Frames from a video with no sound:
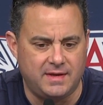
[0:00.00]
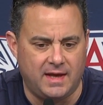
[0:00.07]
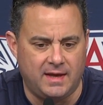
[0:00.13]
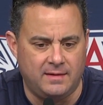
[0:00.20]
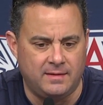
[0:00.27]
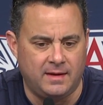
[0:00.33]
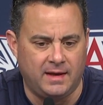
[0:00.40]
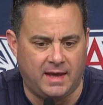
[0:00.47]

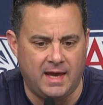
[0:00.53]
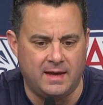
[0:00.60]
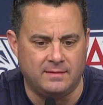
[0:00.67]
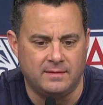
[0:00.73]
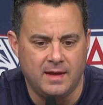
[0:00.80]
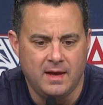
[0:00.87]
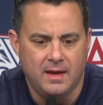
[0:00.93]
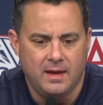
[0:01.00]
And
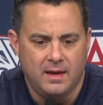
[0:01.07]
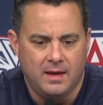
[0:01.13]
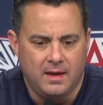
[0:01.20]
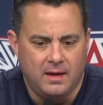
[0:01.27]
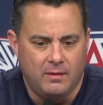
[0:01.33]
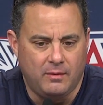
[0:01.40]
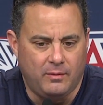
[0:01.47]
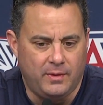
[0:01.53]
again,
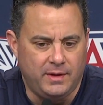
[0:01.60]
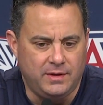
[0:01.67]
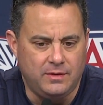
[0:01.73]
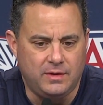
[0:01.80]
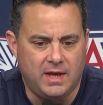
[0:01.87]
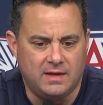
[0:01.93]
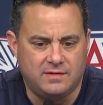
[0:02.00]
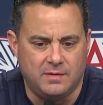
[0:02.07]
when you get